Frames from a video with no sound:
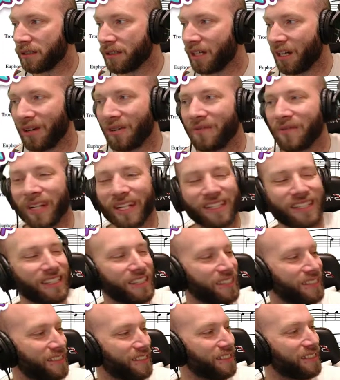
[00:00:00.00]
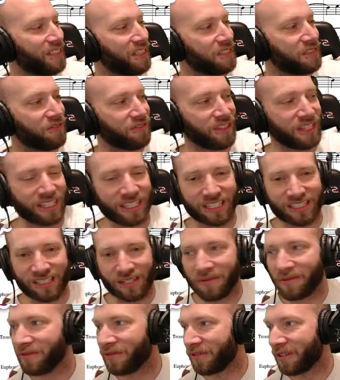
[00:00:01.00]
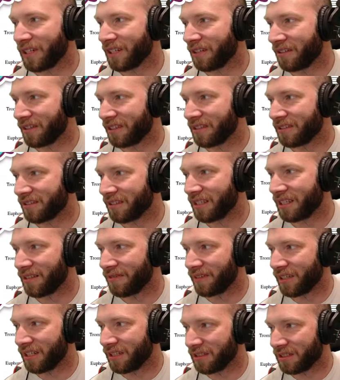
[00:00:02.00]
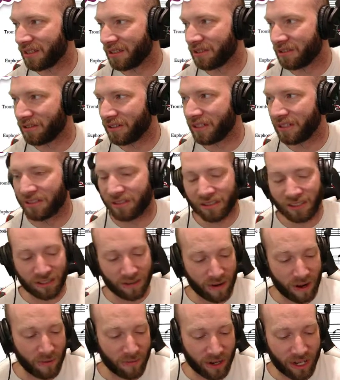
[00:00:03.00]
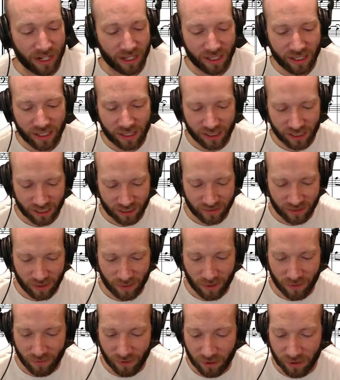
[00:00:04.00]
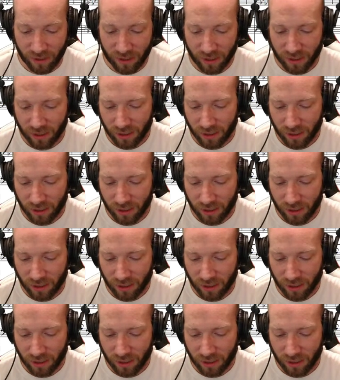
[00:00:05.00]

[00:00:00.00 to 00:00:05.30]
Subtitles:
Oh my goodness, that's funny because I'm in front of the green screen of the video, so it's green screening them out, but even on my phone.